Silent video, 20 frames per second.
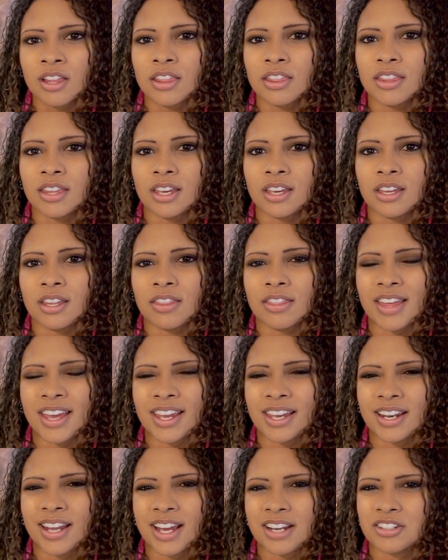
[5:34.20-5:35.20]
then they
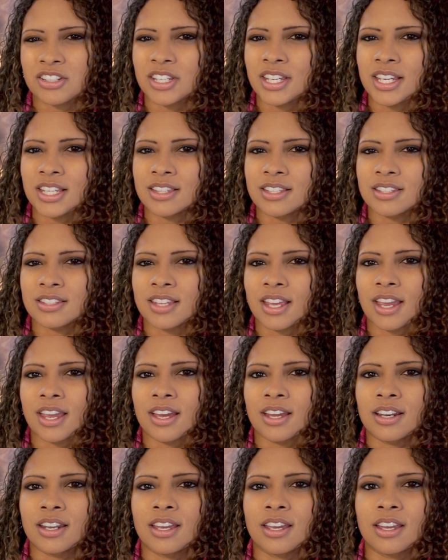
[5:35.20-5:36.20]
can actually eat the
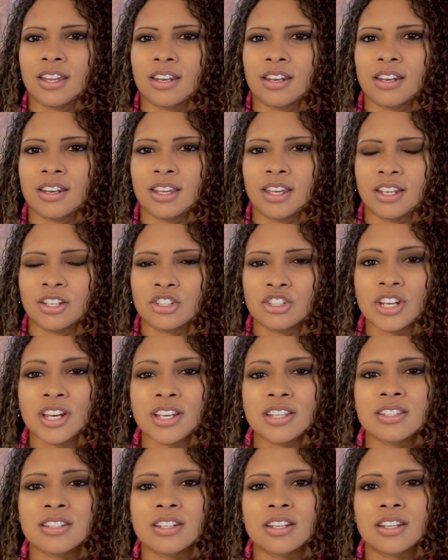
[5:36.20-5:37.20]
sand and
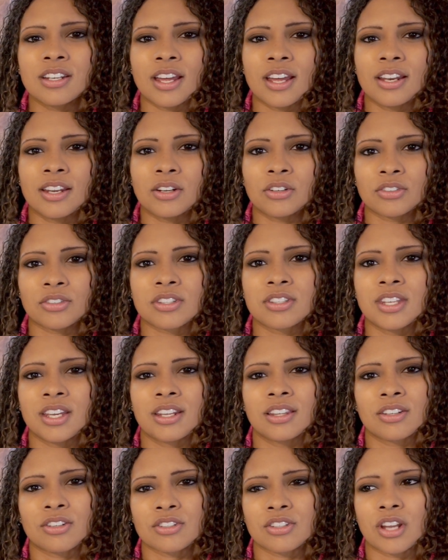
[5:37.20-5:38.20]
ingest it, and it'll sit in
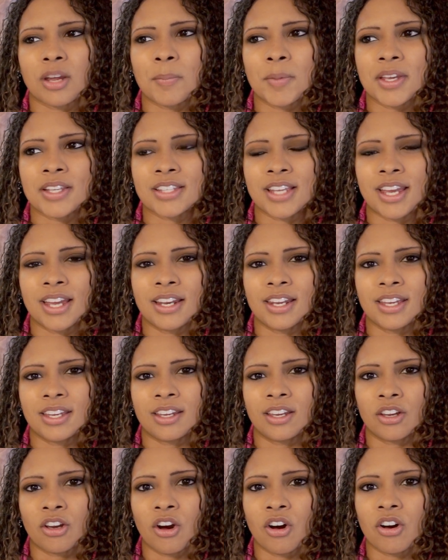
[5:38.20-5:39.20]
their stomachs and it
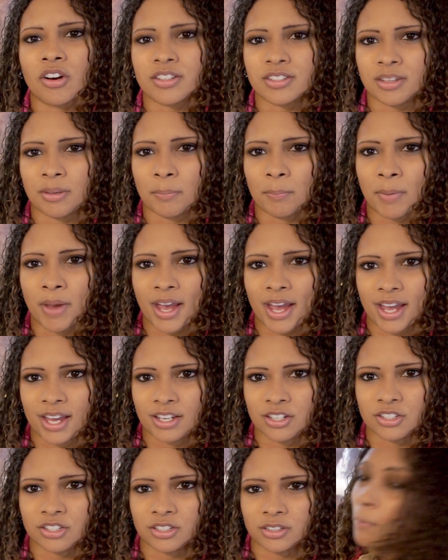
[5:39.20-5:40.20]
can cause
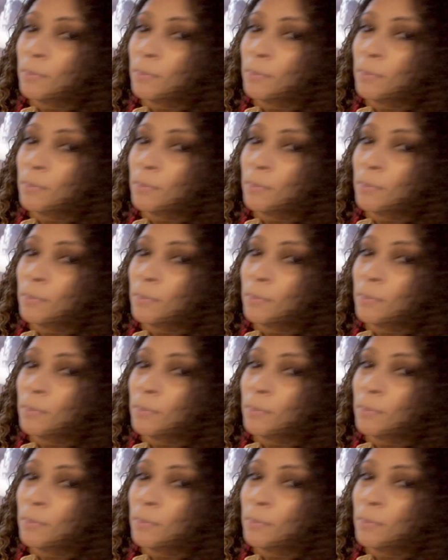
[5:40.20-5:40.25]
impaction.